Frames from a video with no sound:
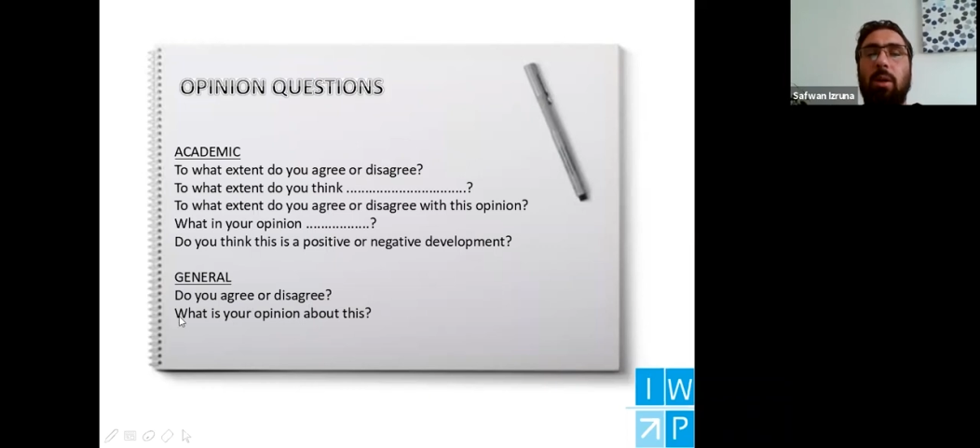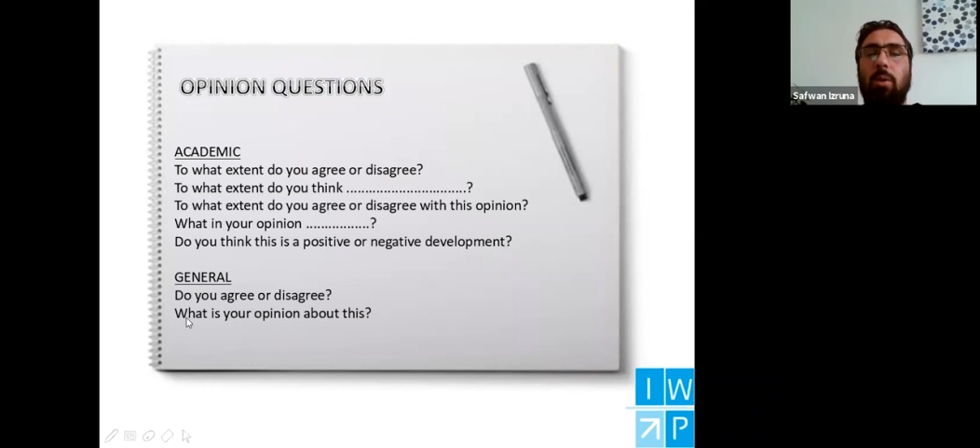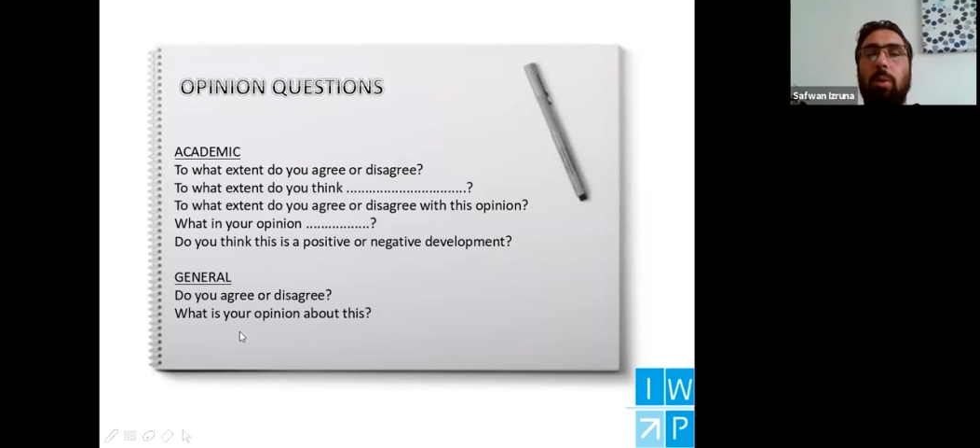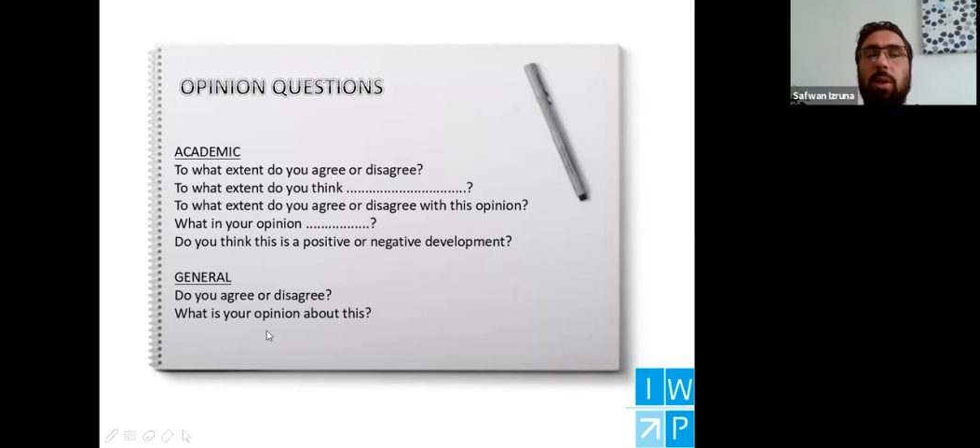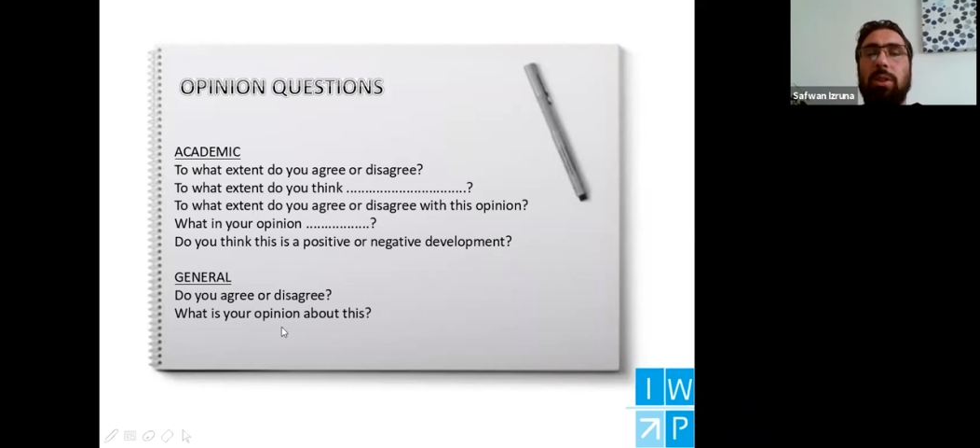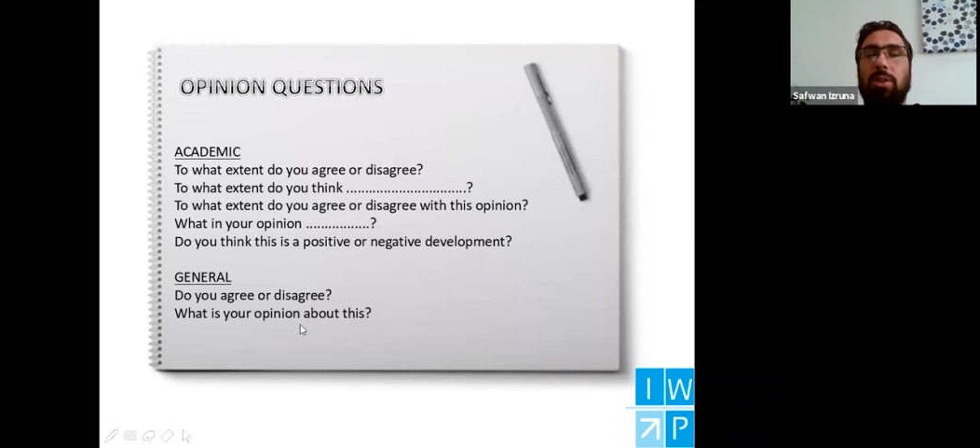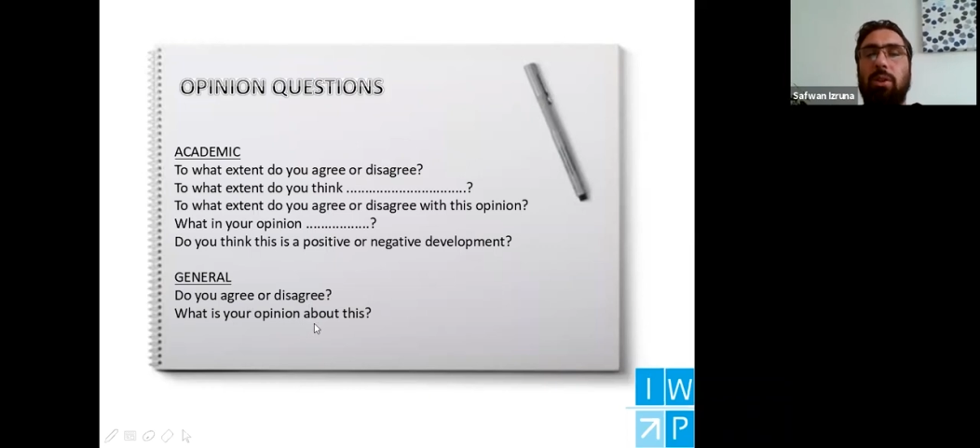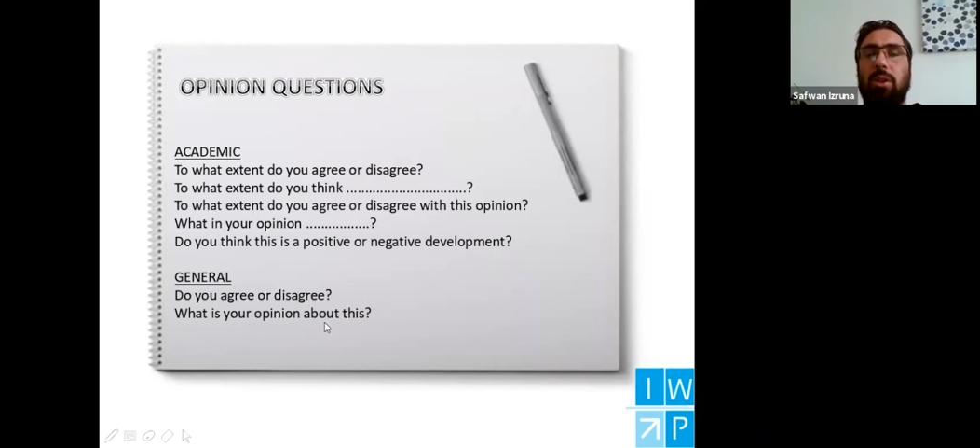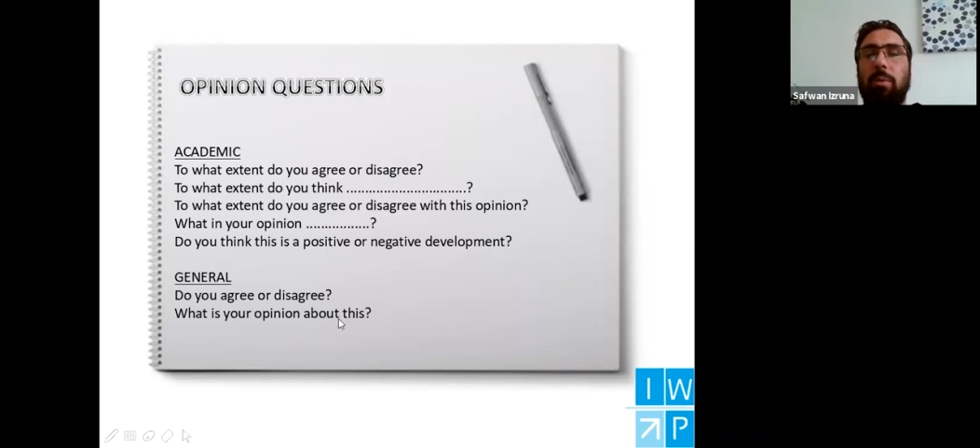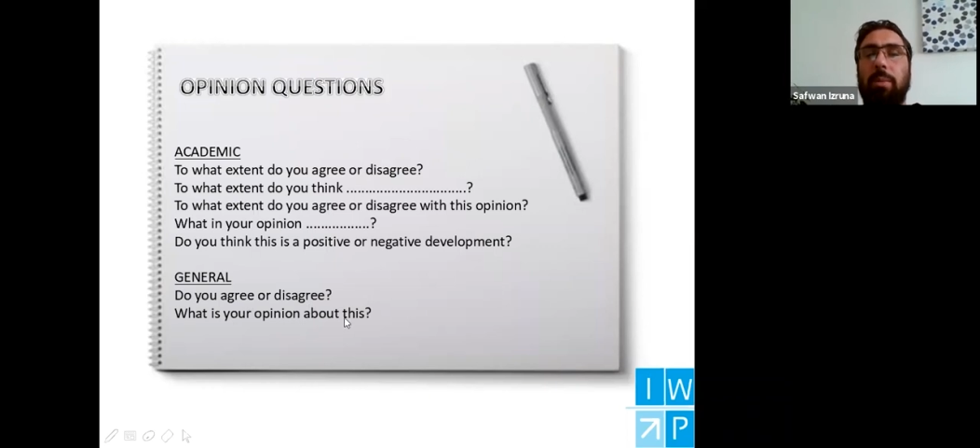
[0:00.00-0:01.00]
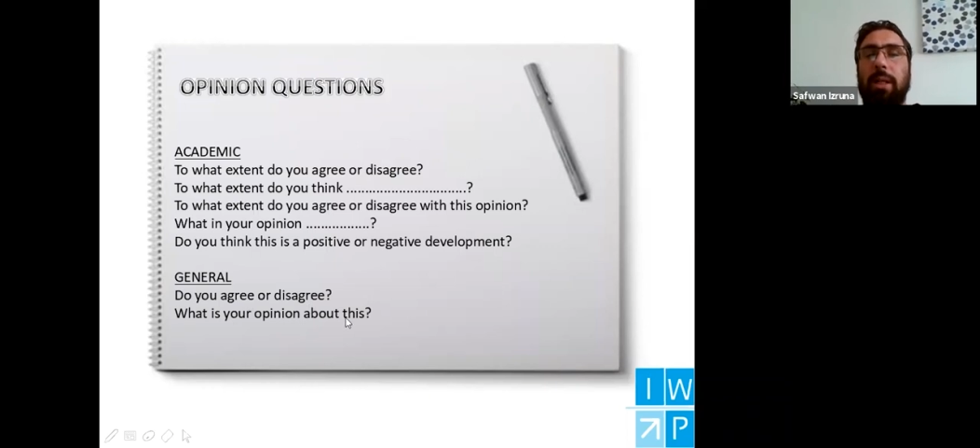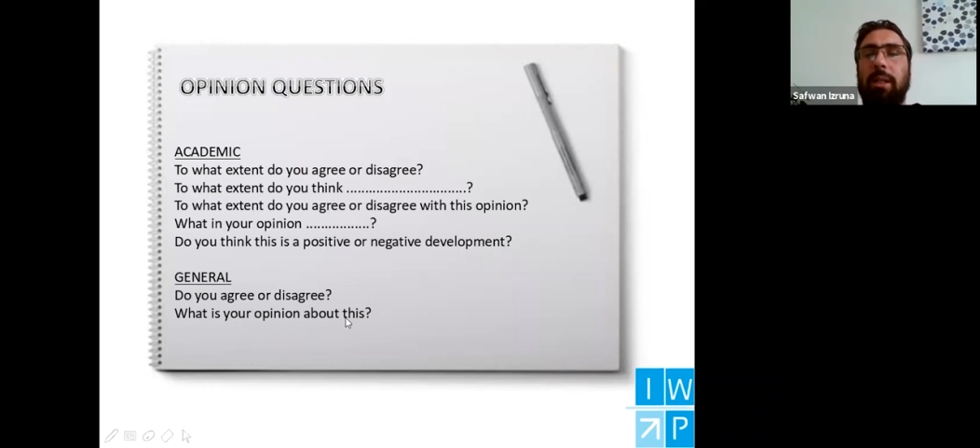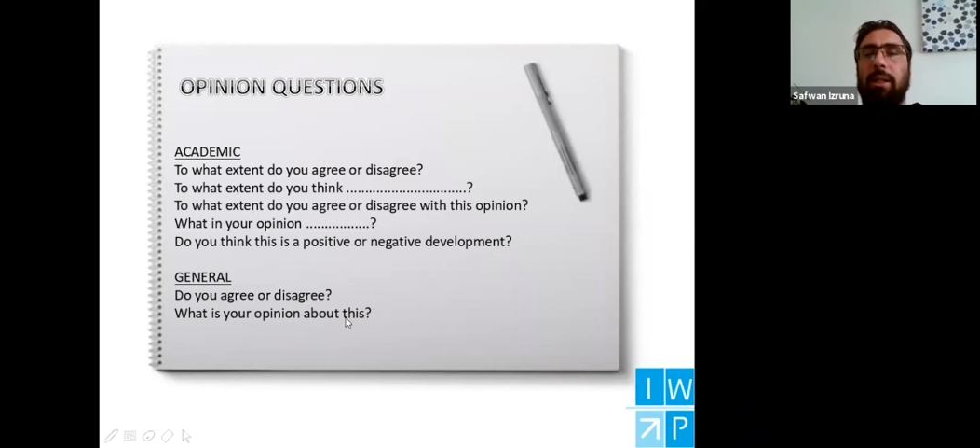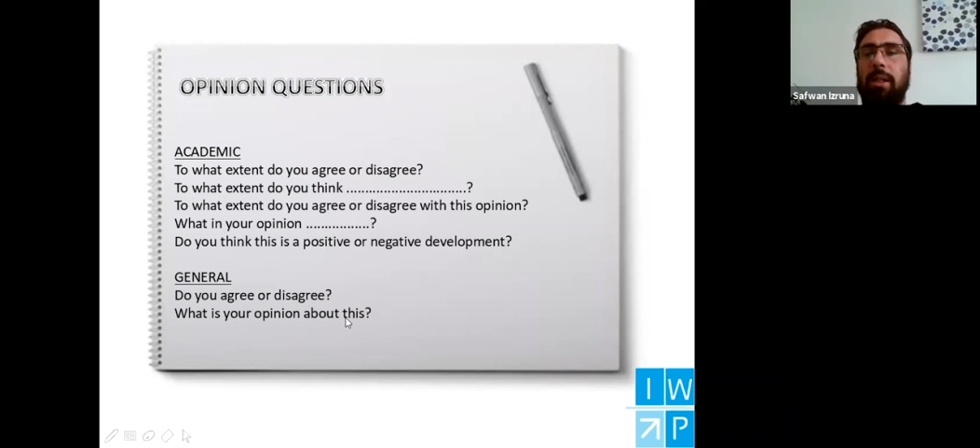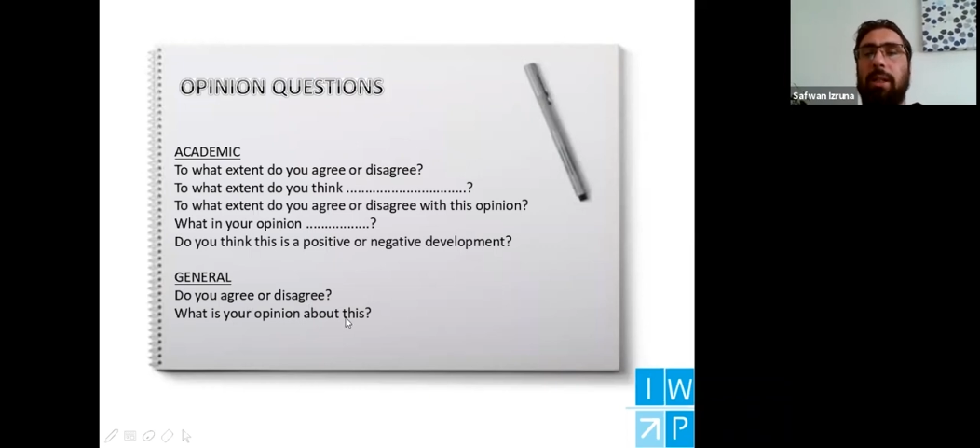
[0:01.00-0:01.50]
What is your
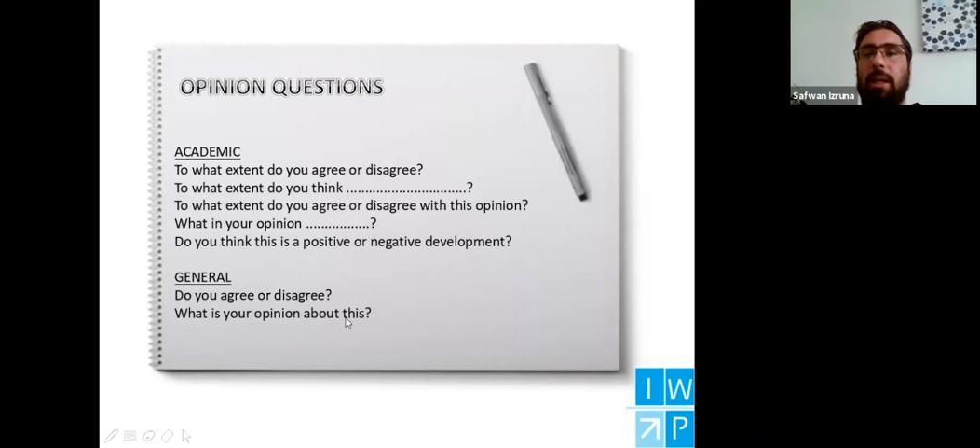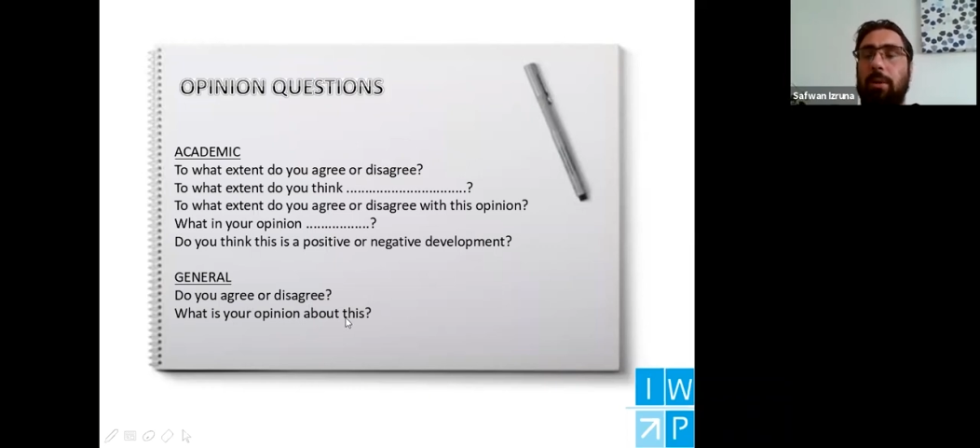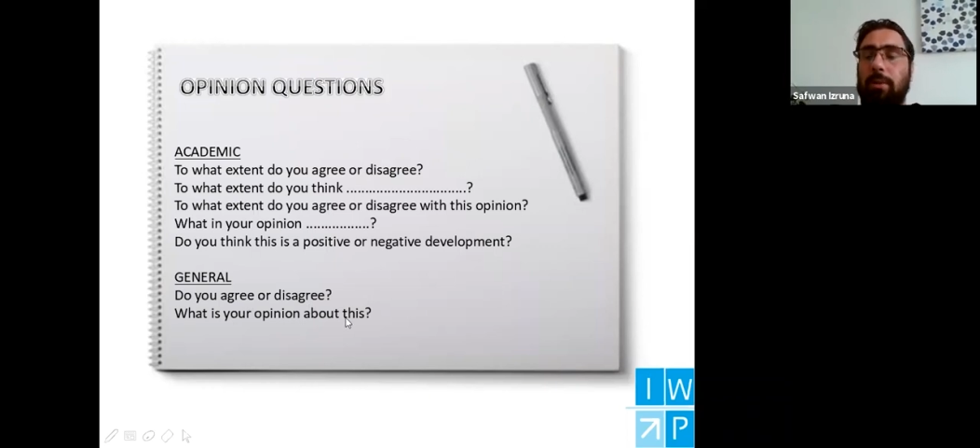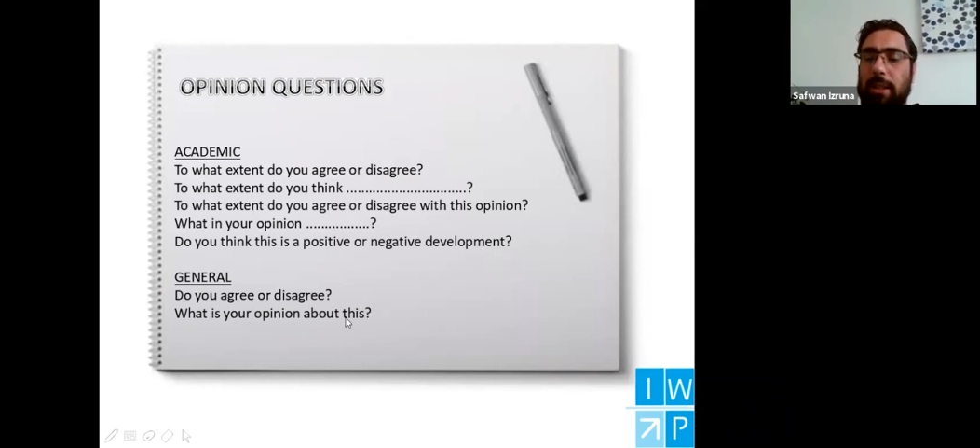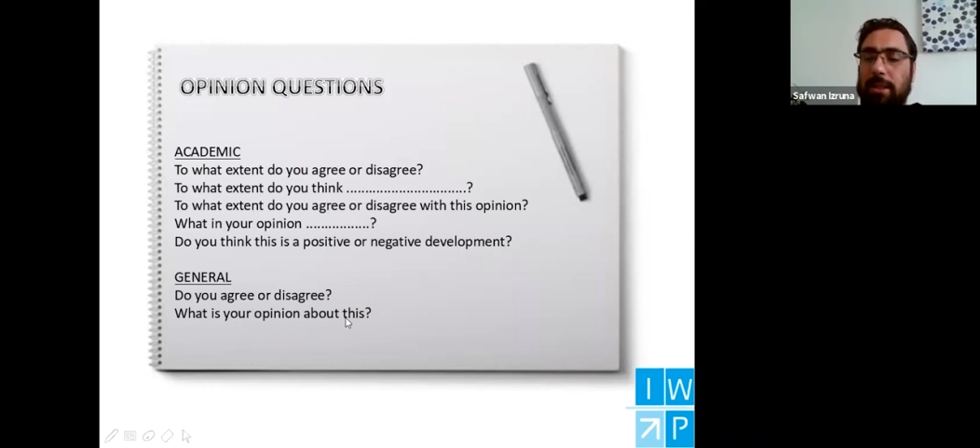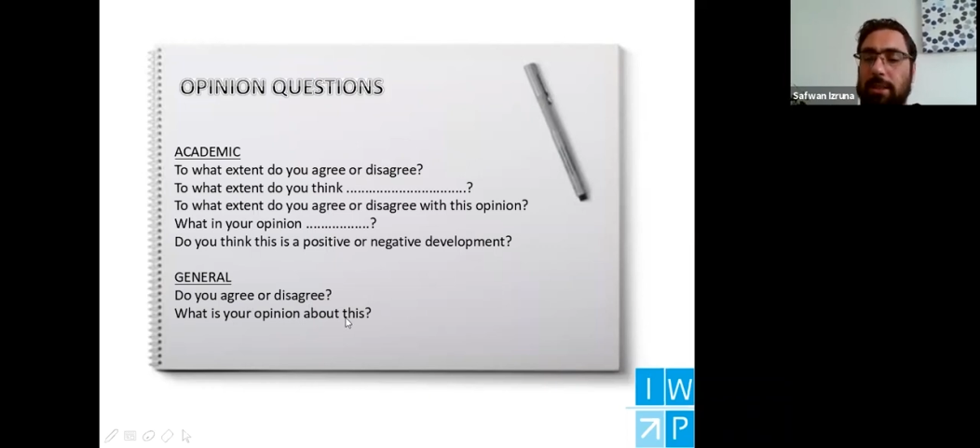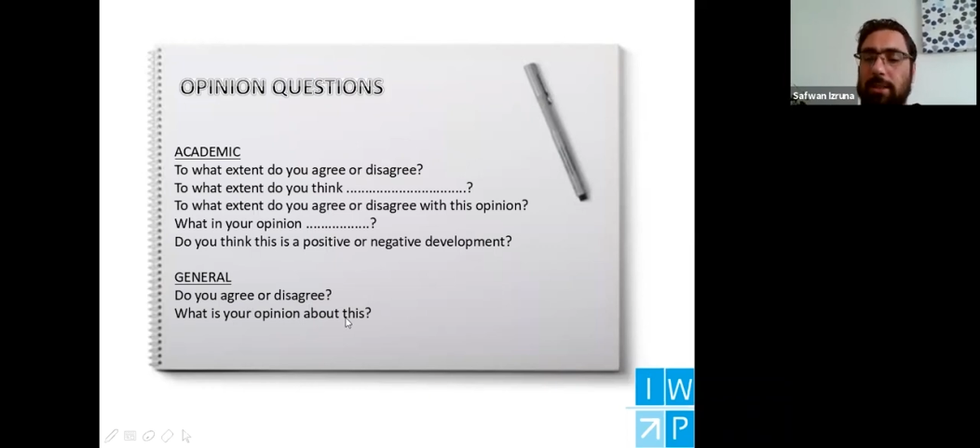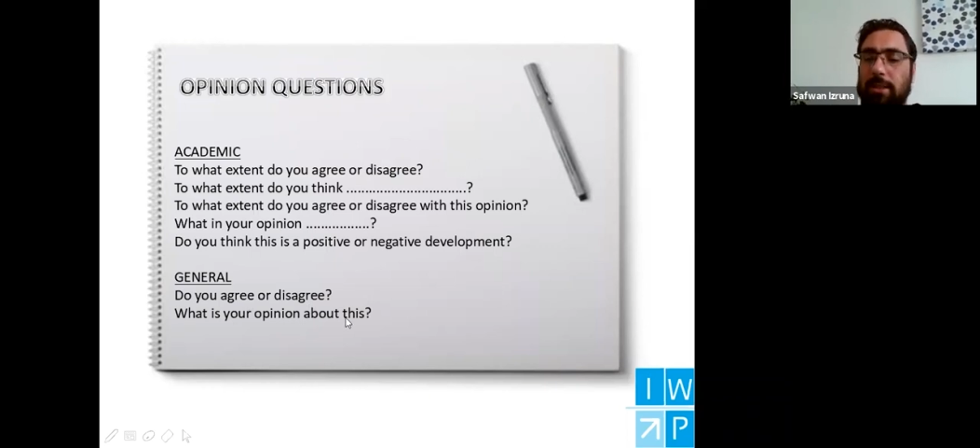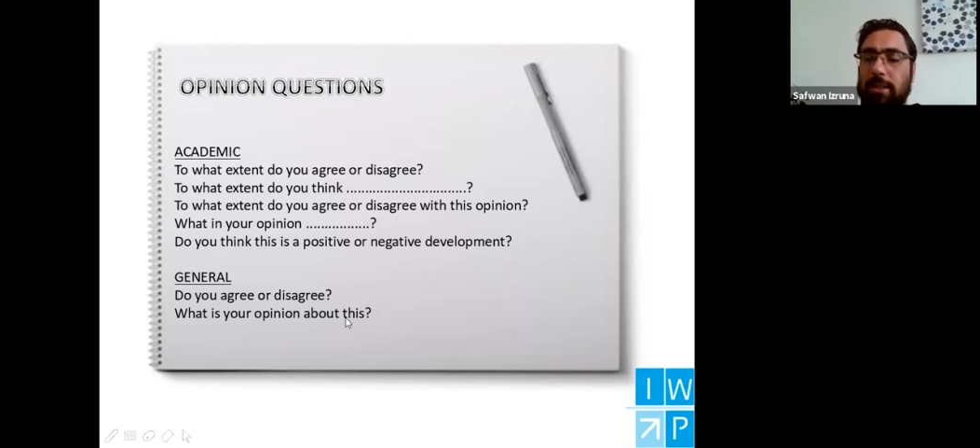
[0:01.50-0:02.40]
opinion about this?